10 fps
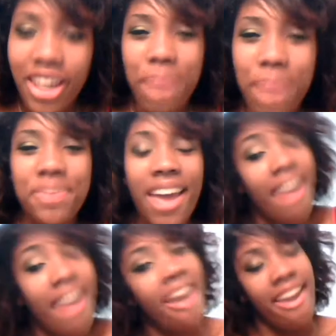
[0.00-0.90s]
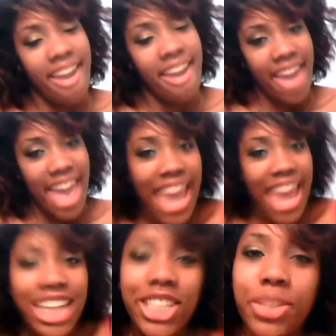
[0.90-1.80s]
Okay.
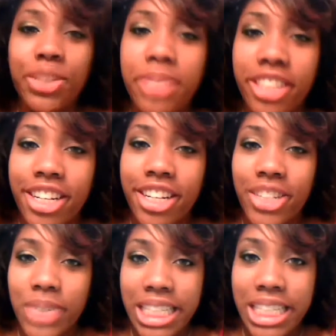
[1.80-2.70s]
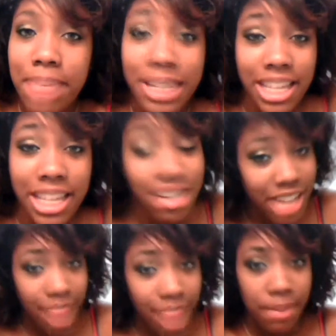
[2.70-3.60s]
Hey, tubesters. What's up? I said I was
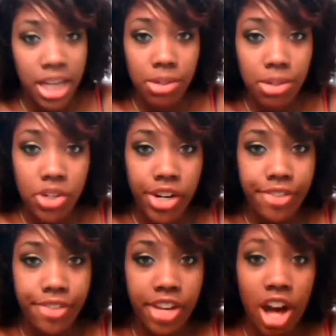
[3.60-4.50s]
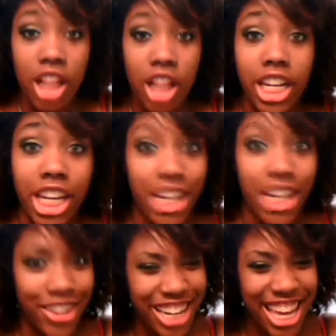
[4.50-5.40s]
going to have a makeup tutorial for y'all, and
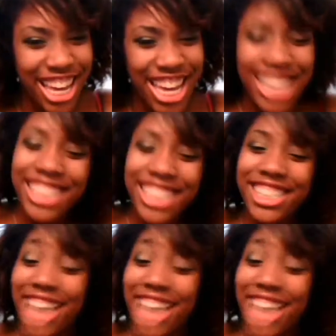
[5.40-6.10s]
here it is.